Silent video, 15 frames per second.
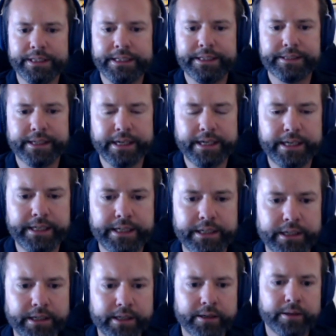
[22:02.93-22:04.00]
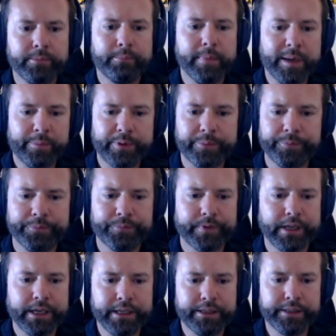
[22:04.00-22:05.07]
is a map,
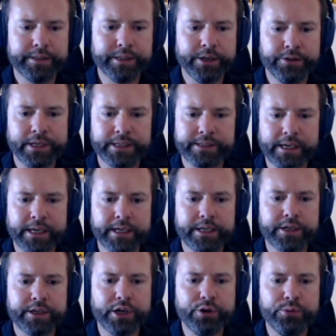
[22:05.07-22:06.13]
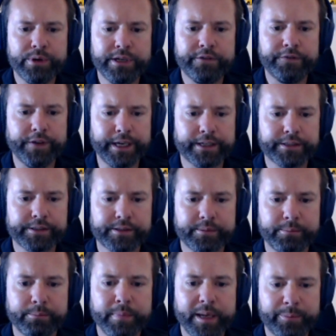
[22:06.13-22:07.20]
and it is known as a co-effects
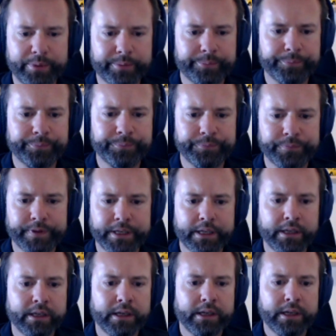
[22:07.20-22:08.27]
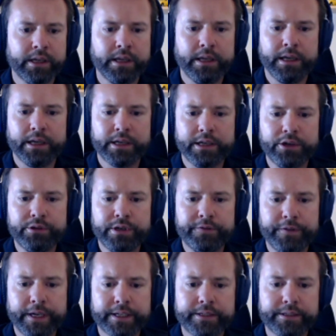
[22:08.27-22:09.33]
map.
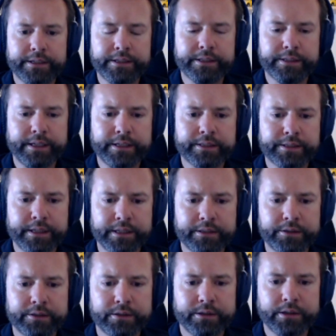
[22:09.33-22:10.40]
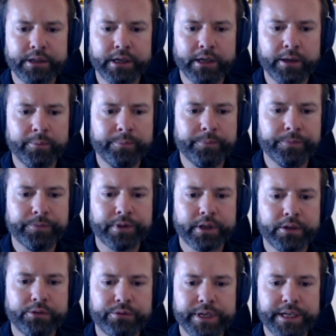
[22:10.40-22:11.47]
Co-effects in the sense that
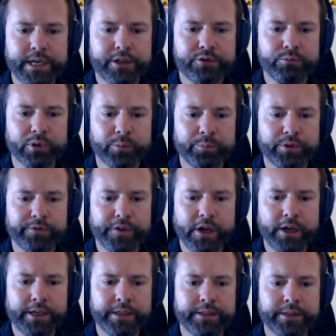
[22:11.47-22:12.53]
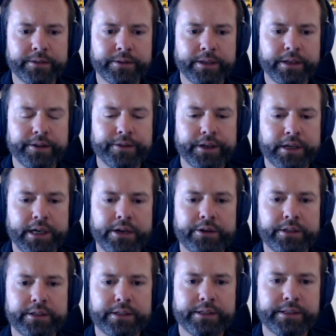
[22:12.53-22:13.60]
redash will provide the
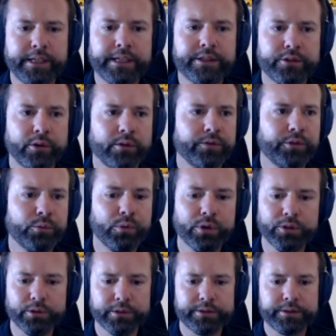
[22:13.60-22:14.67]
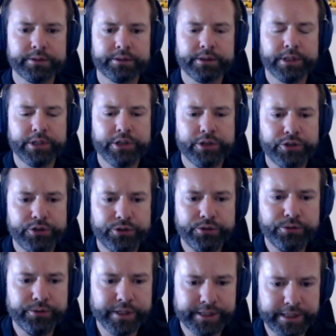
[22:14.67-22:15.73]
current state of the world
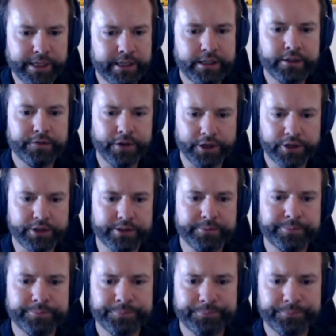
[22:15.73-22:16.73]
to this handler function